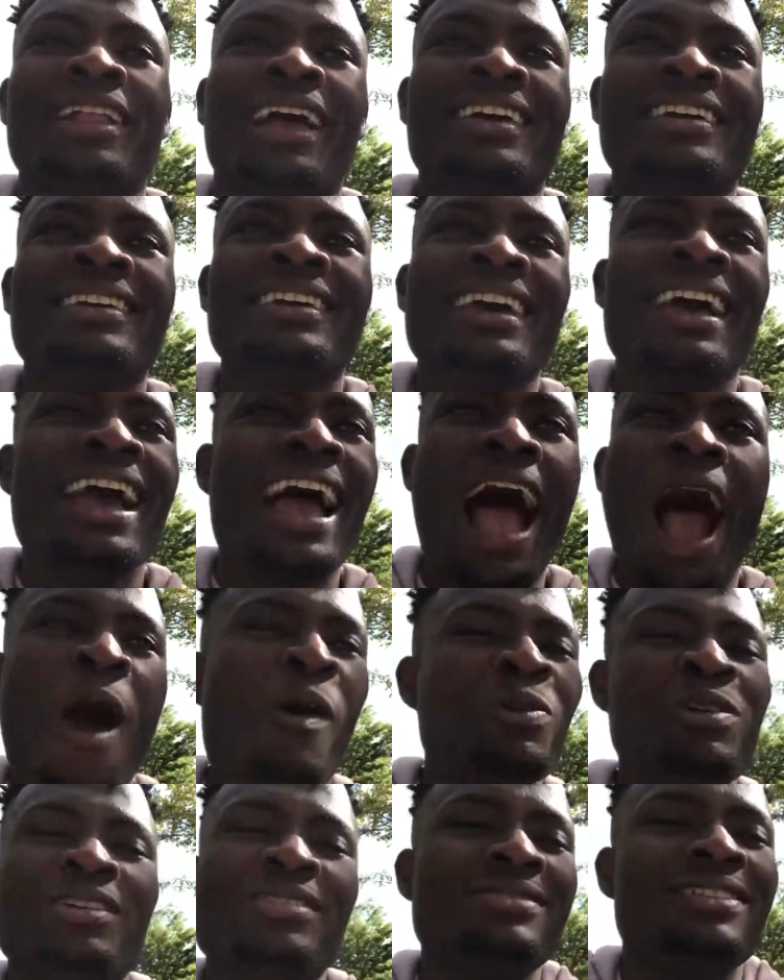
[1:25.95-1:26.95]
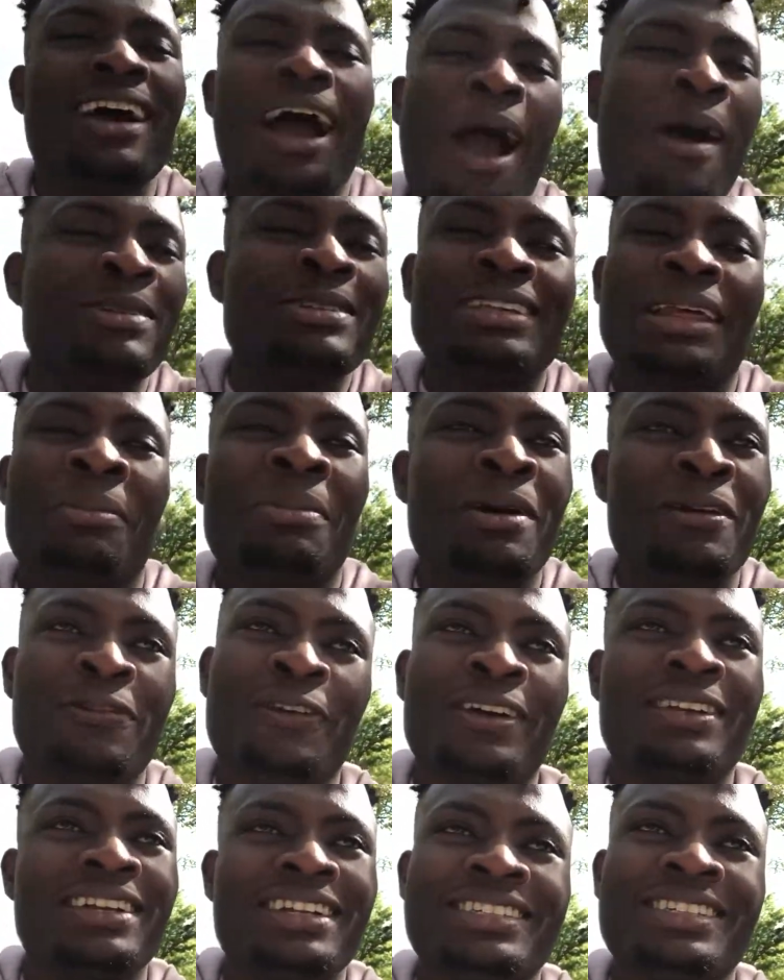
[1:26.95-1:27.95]
Like, I was just like, man,
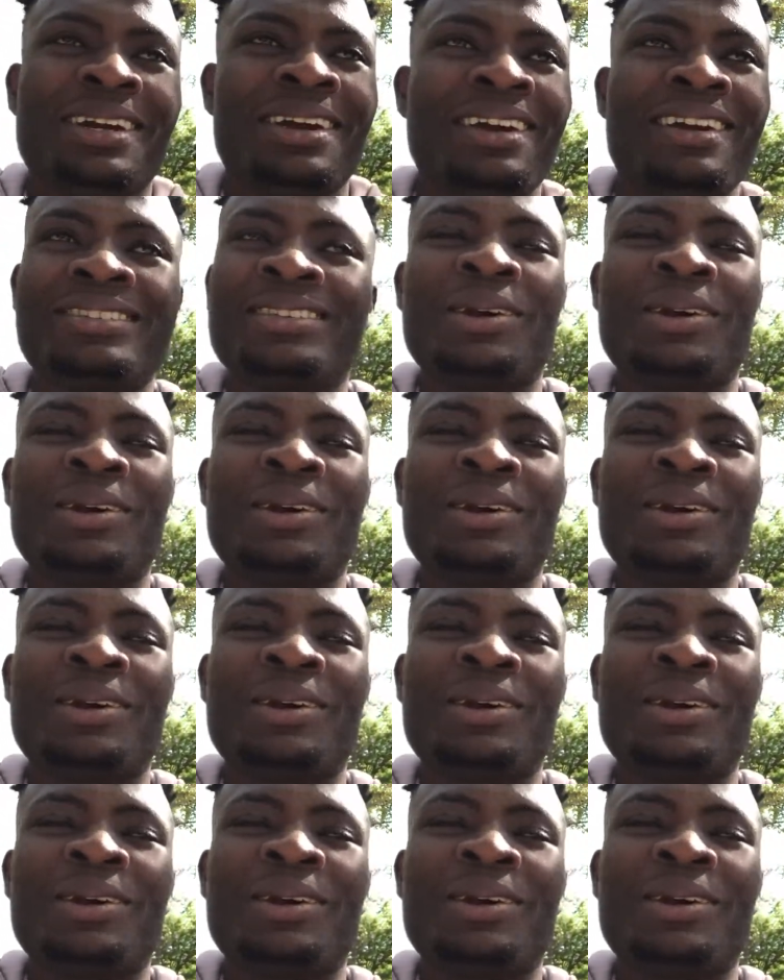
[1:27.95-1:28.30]
fuck this shit.